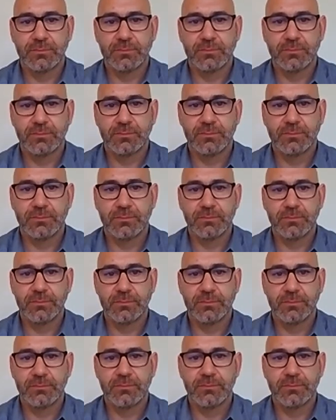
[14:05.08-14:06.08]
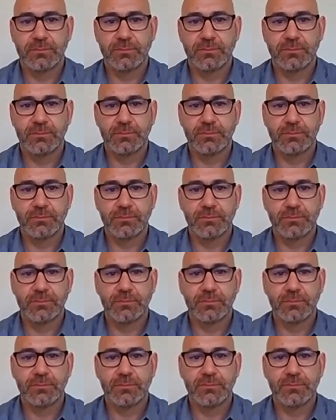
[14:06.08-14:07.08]

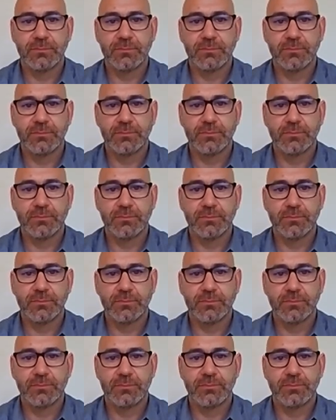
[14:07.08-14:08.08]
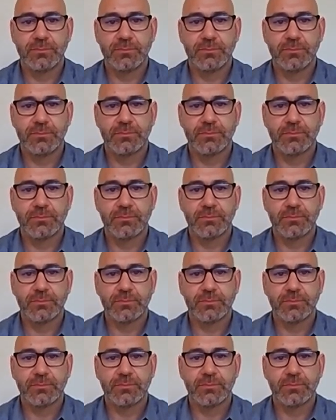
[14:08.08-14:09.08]

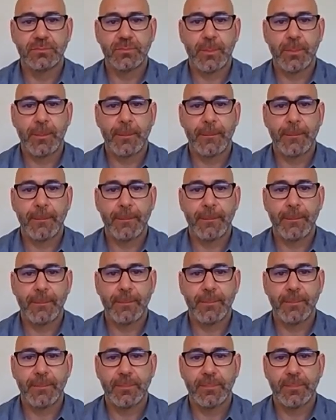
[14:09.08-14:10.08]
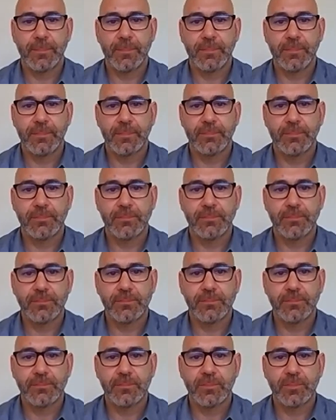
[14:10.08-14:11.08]

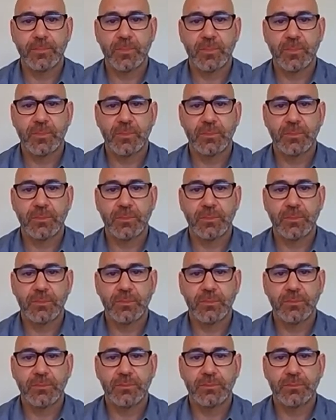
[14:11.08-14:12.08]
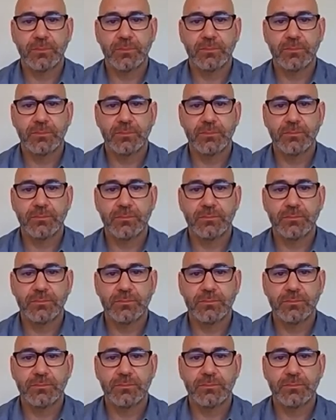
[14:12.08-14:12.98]
The person shown says nothing.